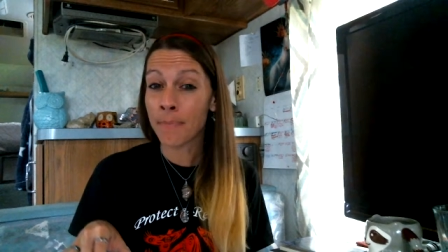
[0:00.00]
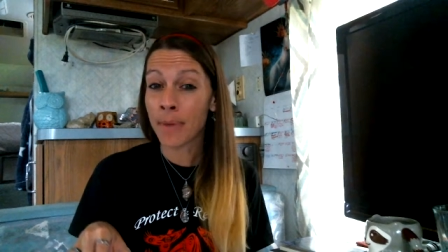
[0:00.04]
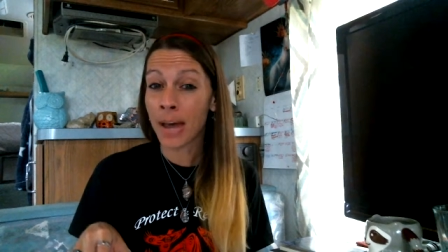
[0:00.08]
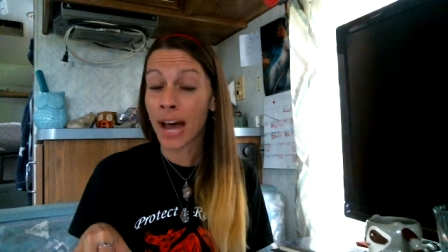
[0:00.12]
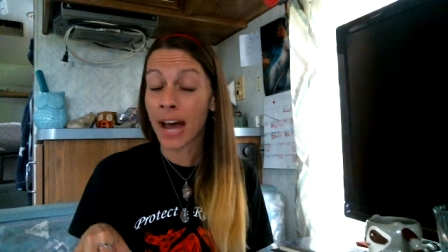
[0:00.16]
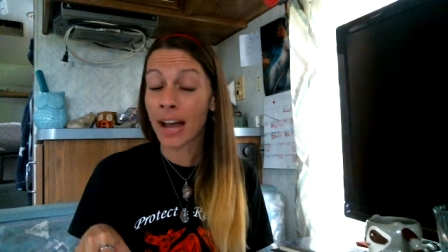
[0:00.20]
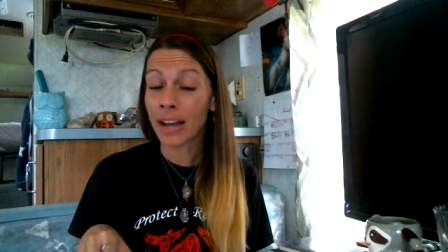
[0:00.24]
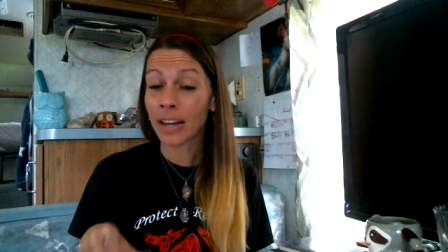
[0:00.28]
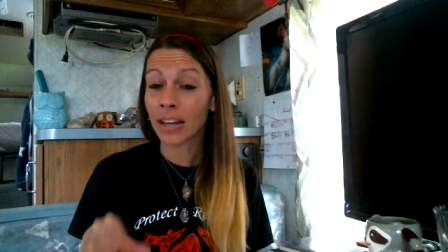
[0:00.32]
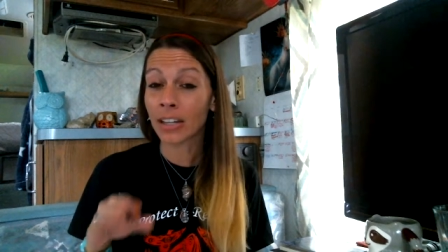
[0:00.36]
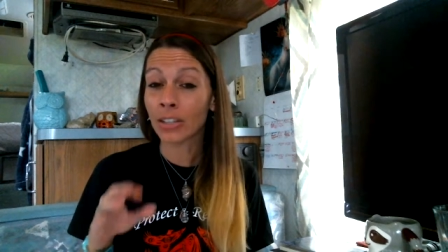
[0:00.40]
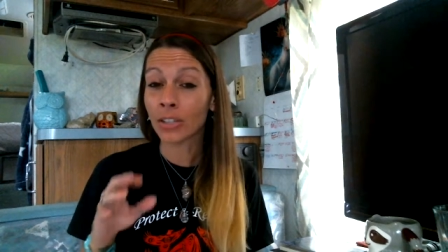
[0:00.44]

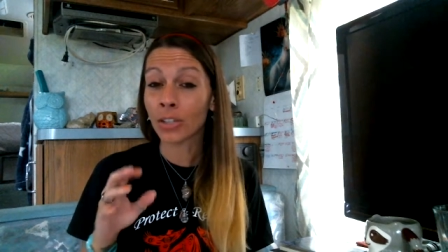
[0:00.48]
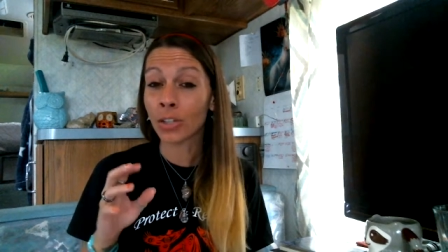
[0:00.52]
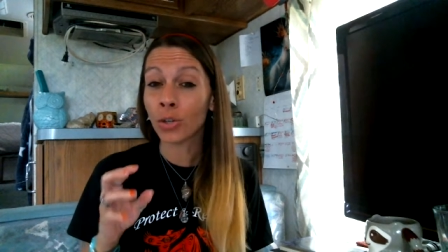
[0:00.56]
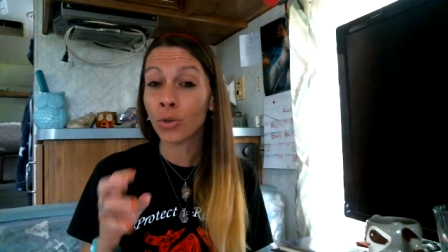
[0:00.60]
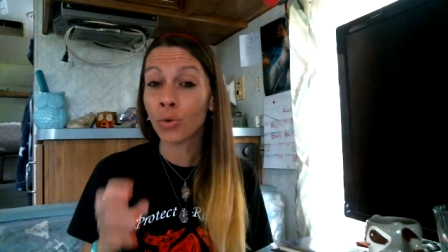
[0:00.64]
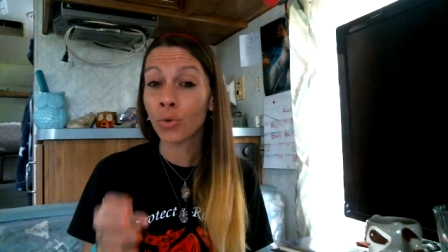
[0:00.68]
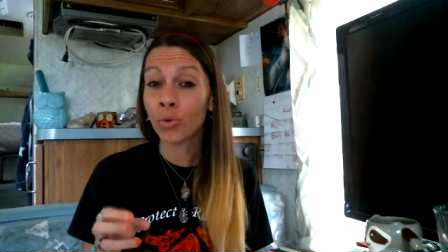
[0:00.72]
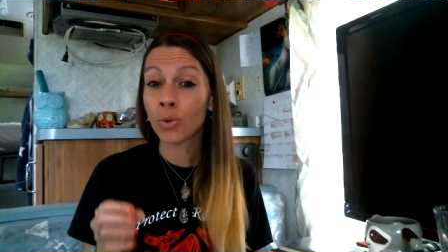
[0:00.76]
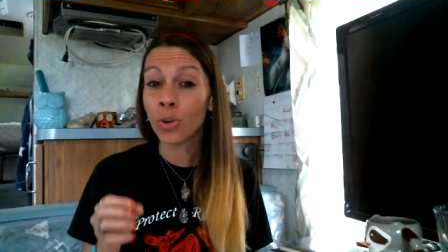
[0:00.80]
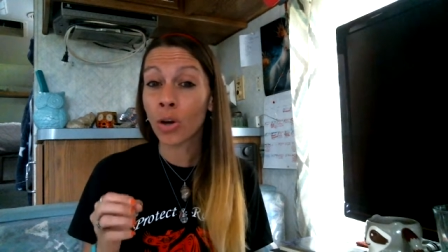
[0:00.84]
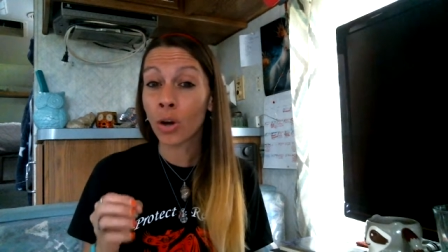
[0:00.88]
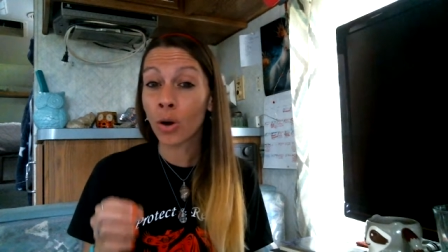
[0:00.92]
back and
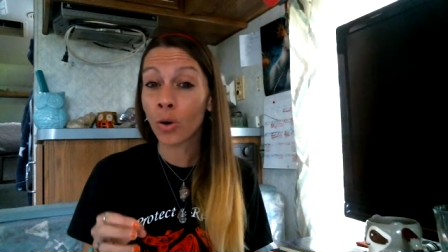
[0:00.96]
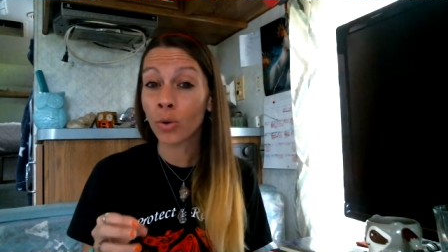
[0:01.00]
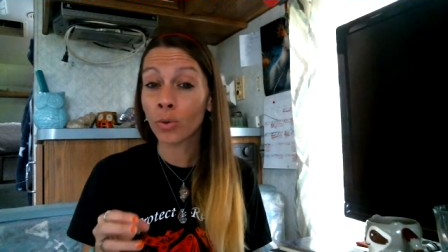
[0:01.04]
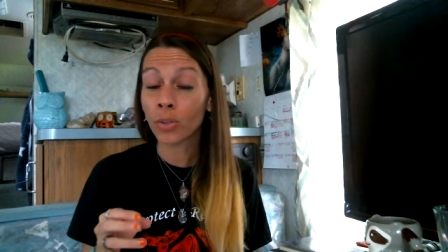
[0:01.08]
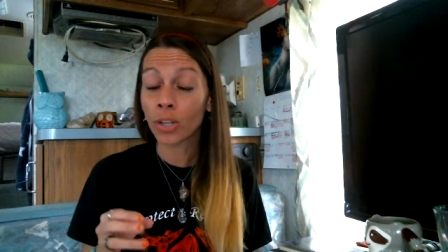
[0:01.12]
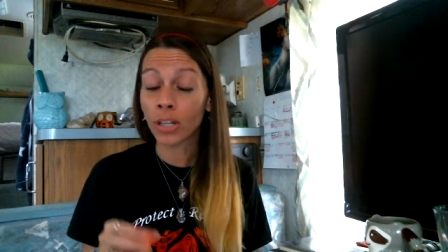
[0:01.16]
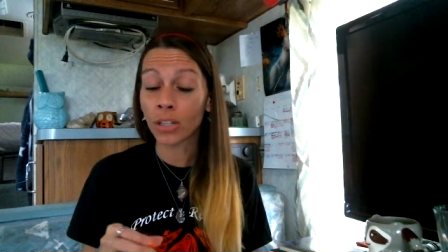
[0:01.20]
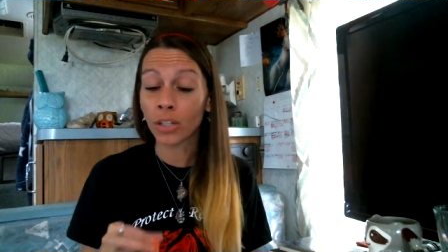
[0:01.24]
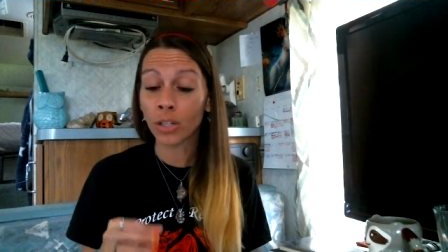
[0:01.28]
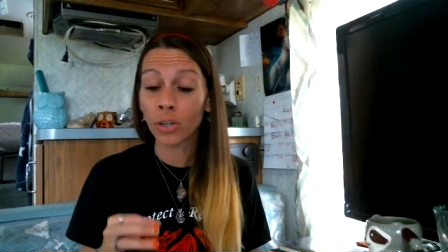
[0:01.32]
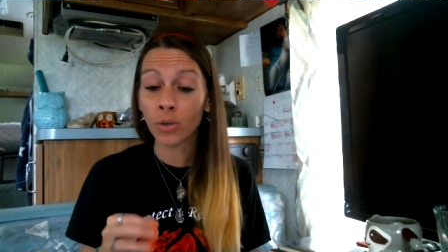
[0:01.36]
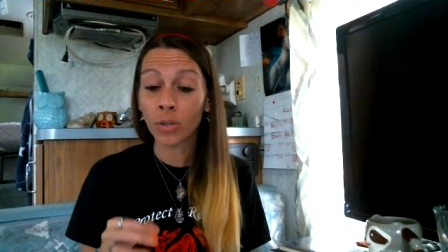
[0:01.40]
you know
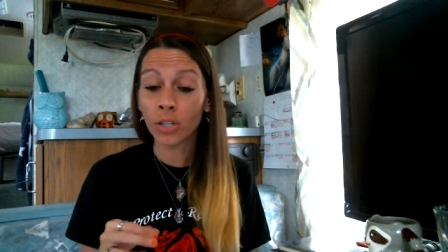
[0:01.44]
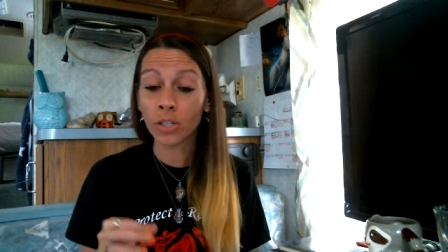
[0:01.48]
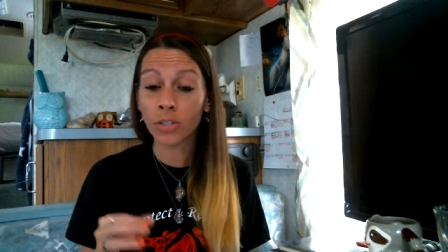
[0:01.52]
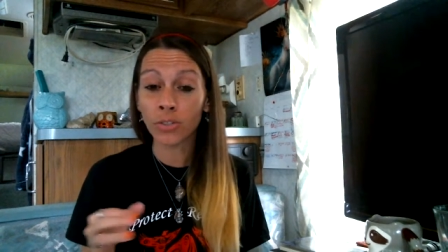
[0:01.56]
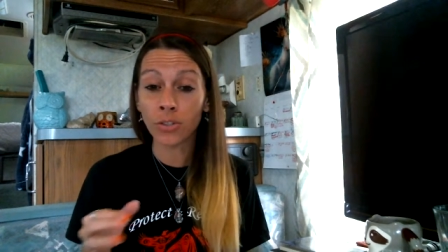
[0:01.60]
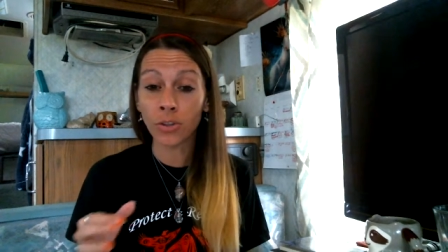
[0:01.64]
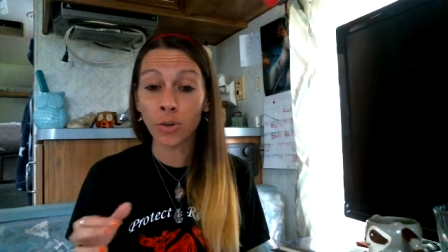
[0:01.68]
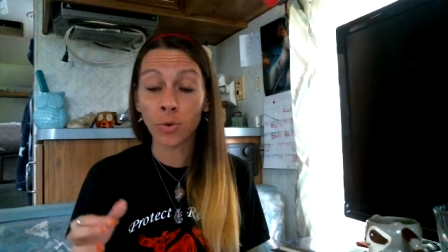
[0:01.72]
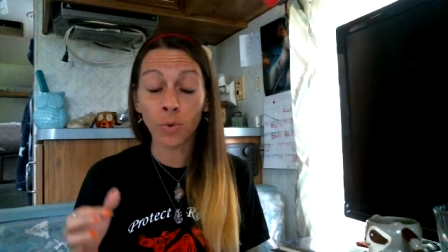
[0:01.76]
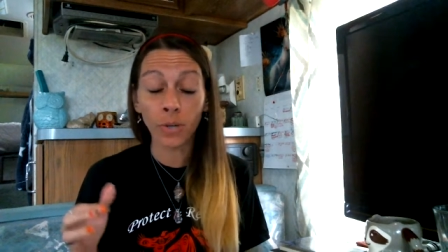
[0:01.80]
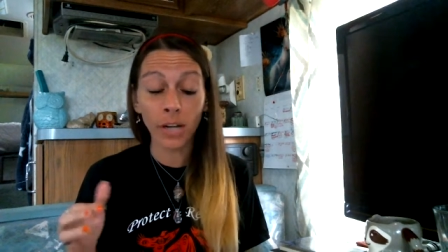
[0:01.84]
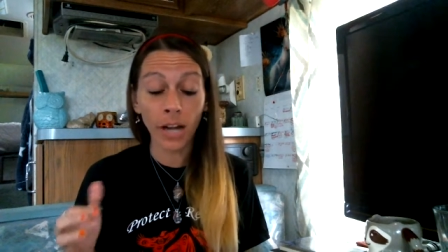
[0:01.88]
that you can
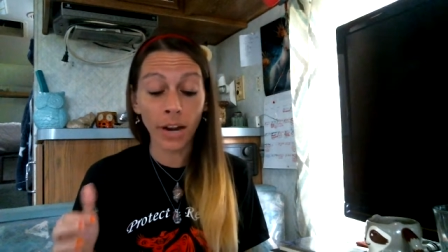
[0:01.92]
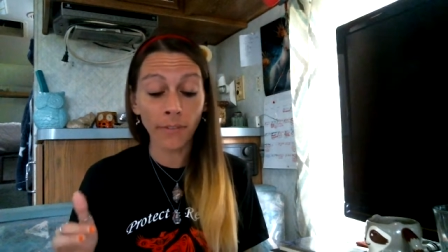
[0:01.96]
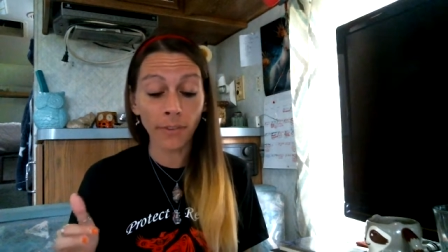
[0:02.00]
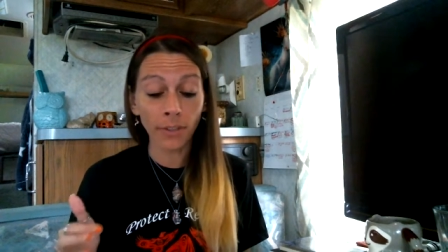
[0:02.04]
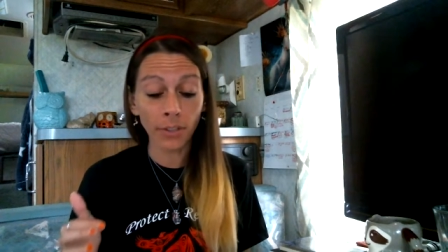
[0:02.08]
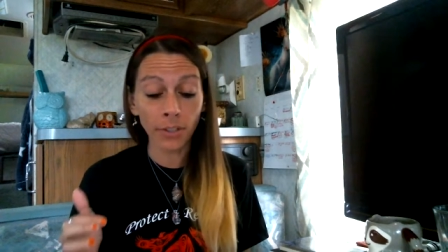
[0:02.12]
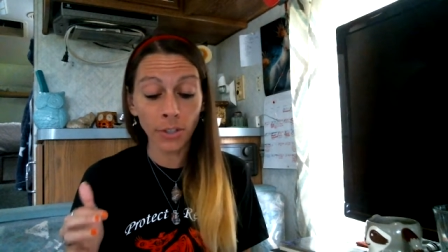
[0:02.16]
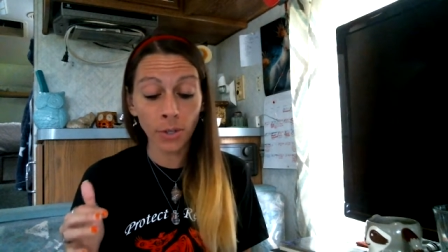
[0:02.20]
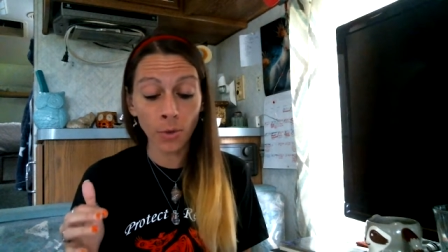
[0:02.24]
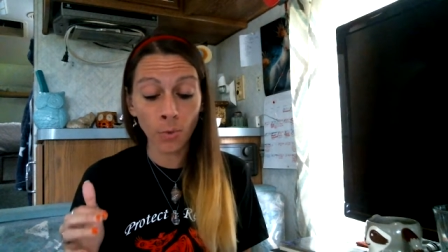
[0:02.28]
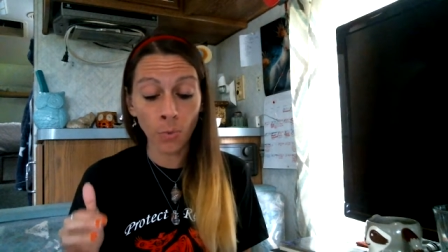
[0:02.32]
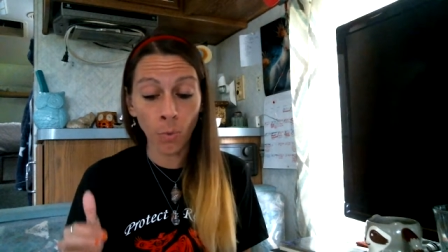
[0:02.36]
do
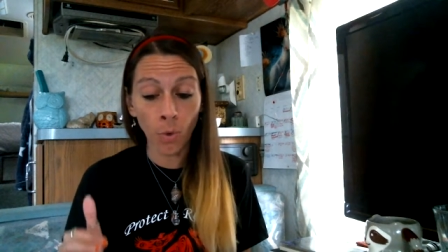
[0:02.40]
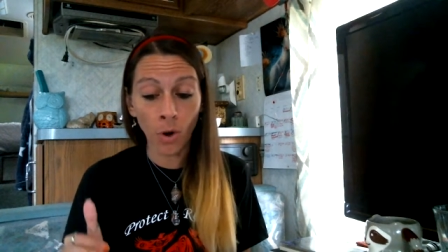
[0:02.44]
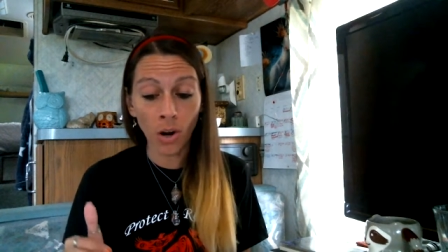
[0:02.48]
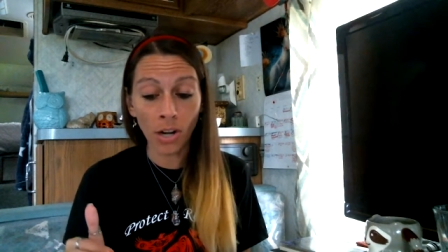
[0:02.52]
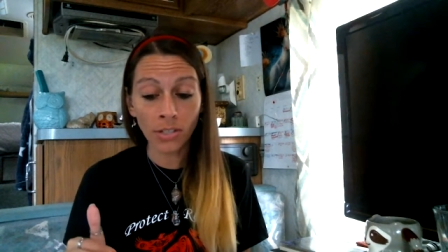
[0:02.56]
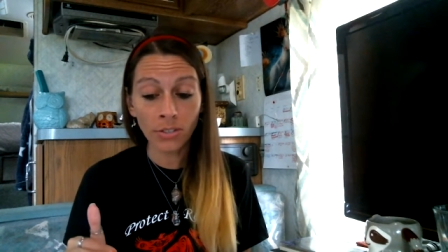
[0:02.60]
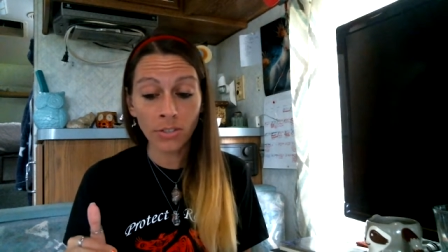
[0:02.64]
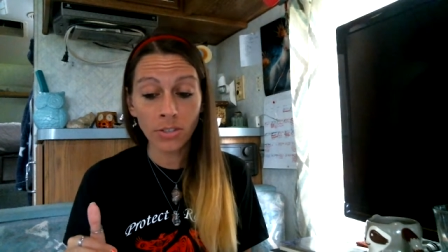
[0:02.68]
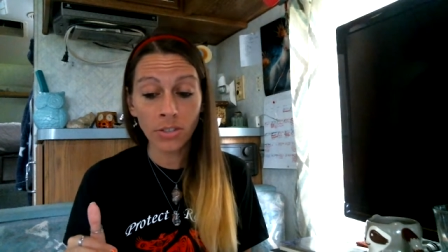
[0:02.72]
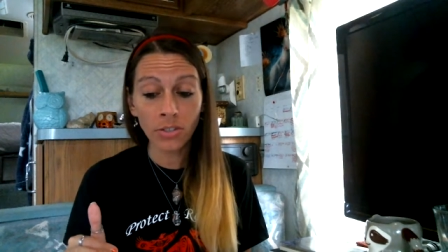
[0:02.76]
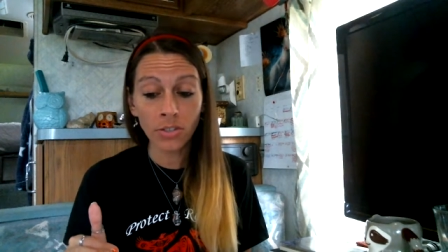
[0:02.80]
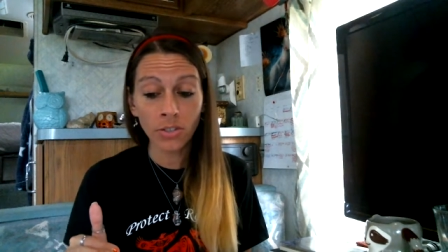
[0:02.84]
whatever you
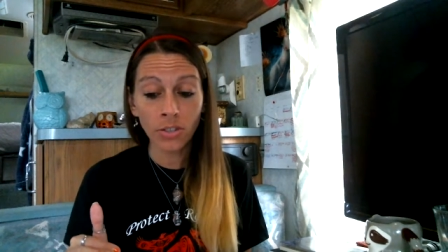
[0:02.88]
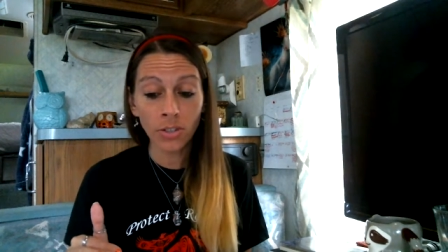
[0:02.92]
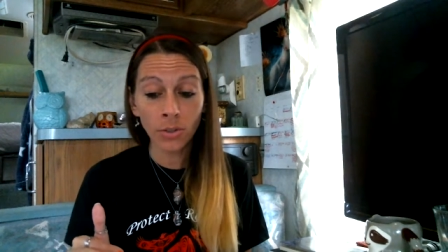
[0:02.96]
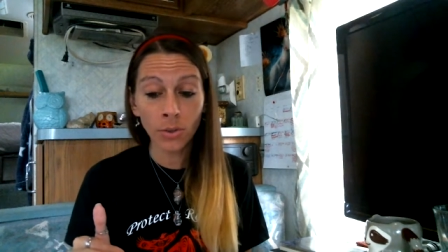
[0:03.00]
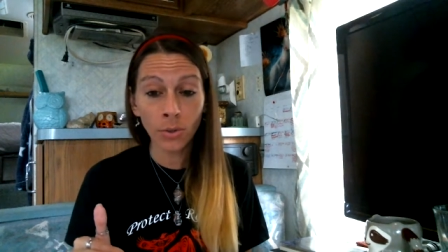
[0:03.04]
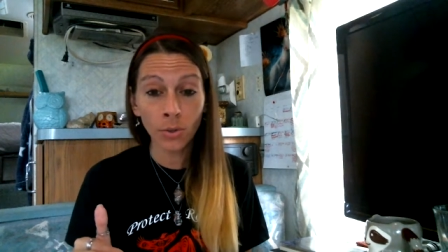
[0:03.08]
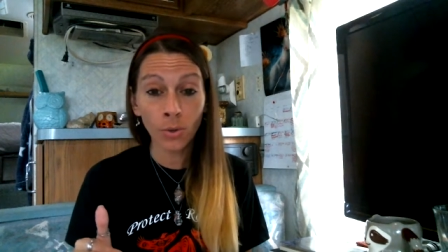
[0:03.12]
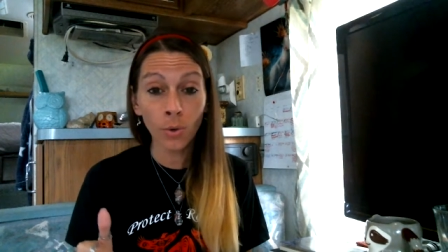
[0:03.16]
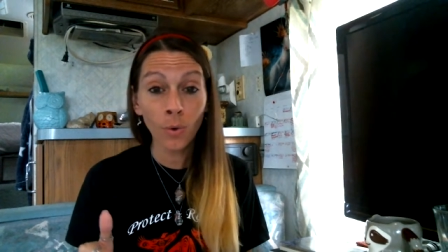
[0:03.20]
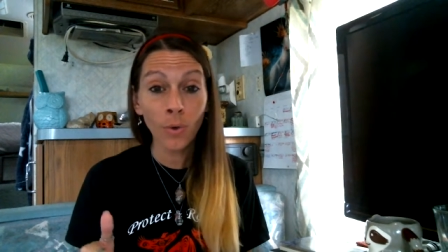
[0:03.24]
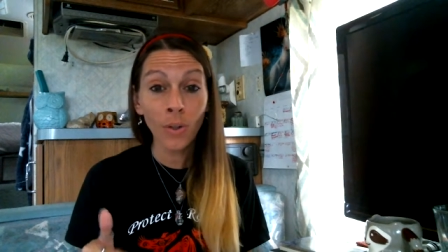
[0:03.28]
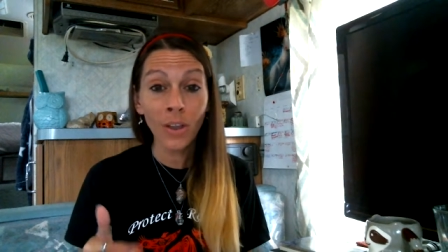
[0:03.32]
want to
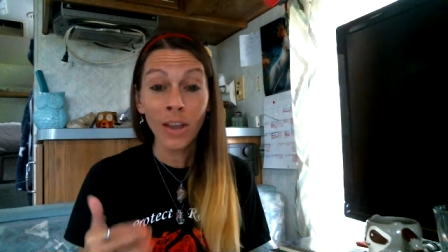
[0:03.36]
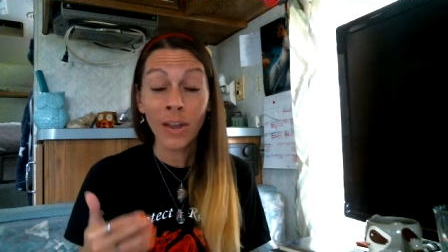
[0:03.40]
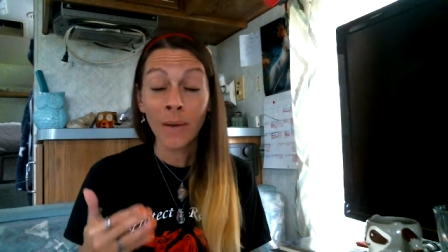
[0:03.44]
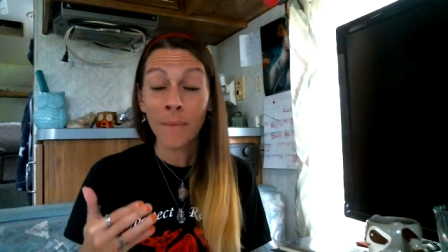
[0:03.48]
do.